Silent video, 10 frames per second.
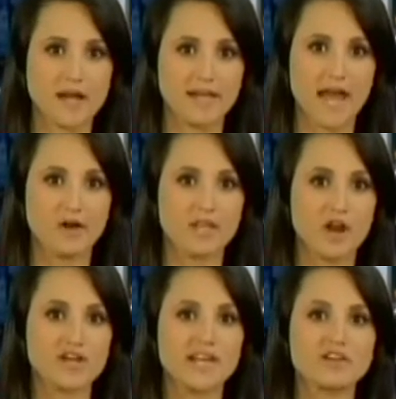right now, and
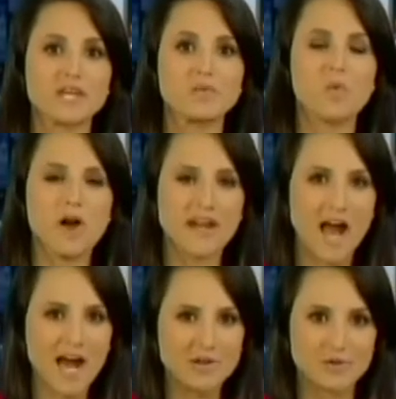there are nearly
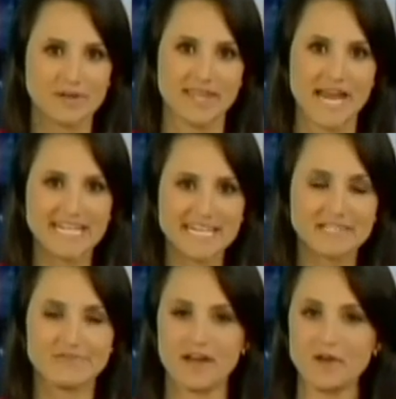100 that
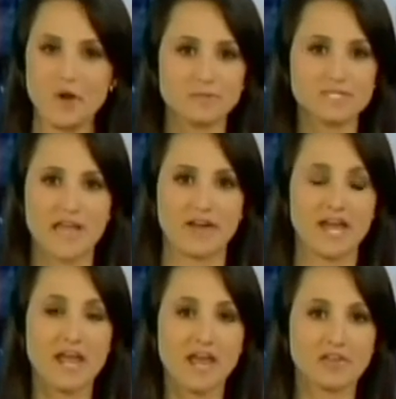need to find homes,
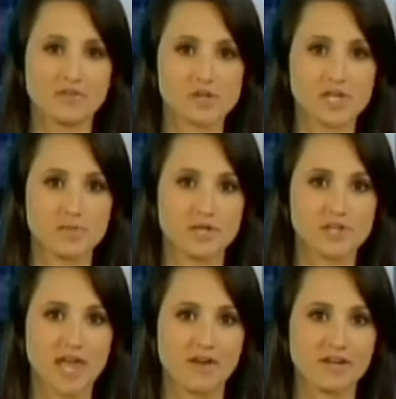Carrie. The Virginia
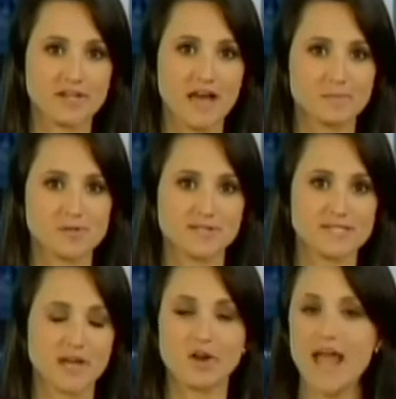Beach Care and Adoption
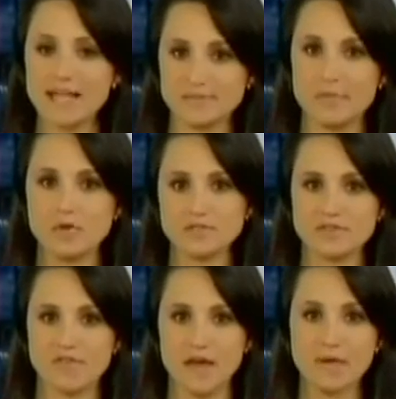Center has
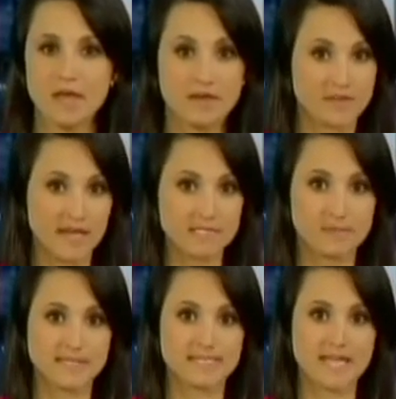most of them. The
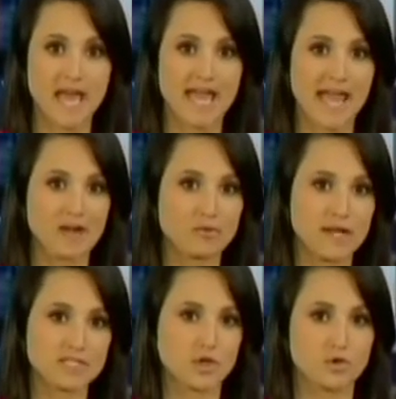SPCA and
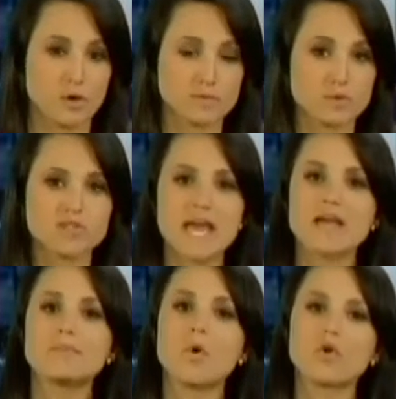rescue groups will
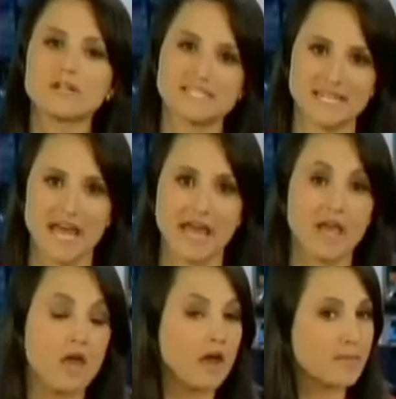take more in
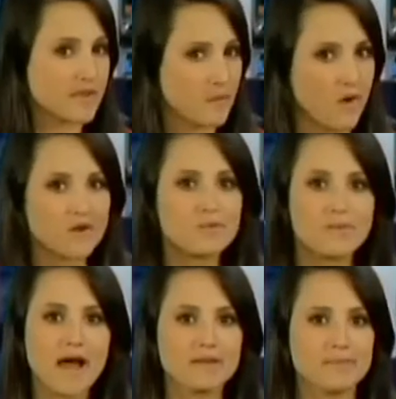today. But they want to
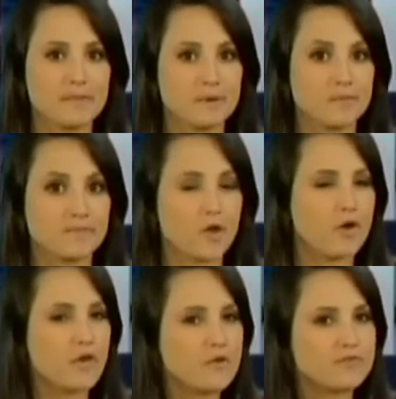remind people,
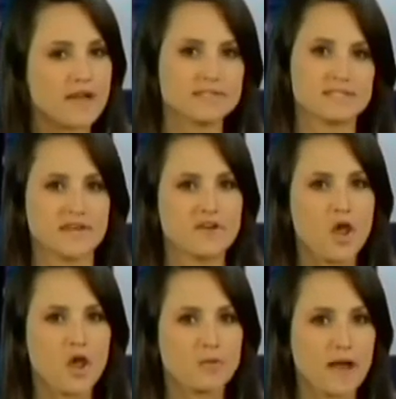although festive,
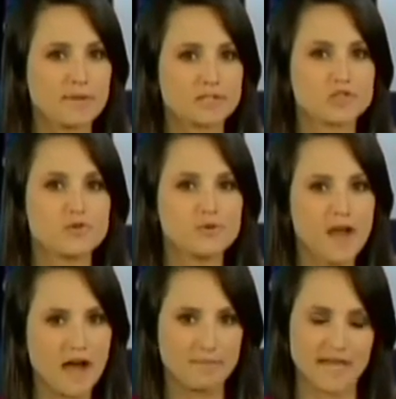rabbits do
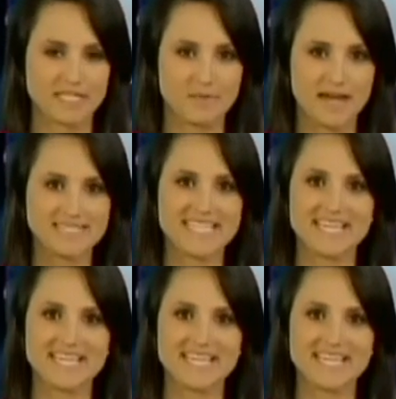not make the best